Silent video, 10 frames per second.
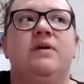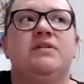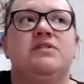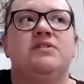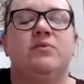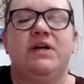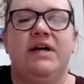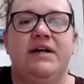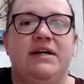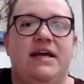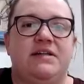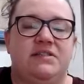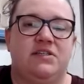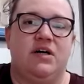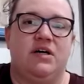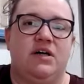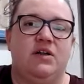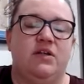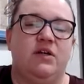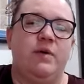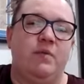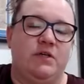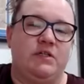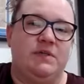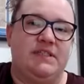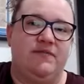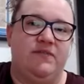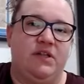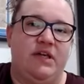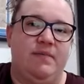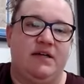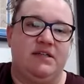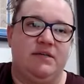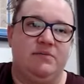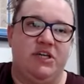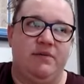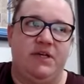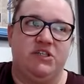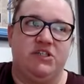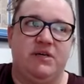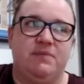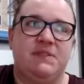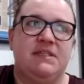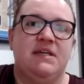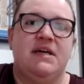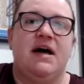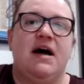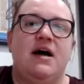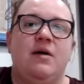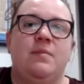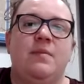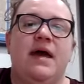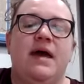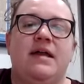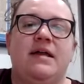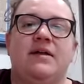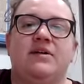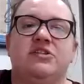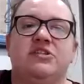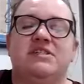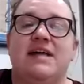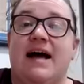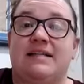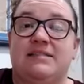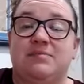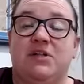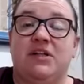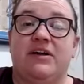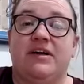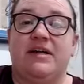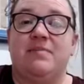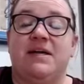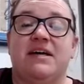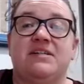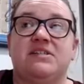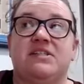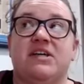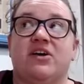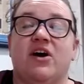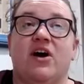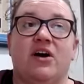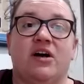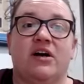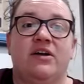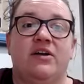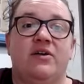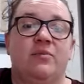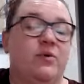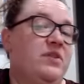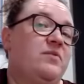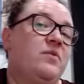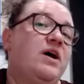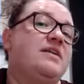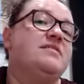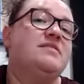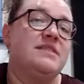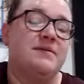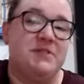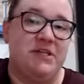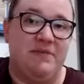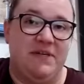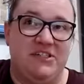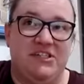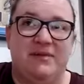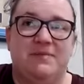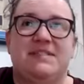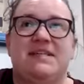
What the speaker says: So we're here today to talk a little bit more specifically about TIP championships, and just to add some clarity, because there are more than one TIP championships.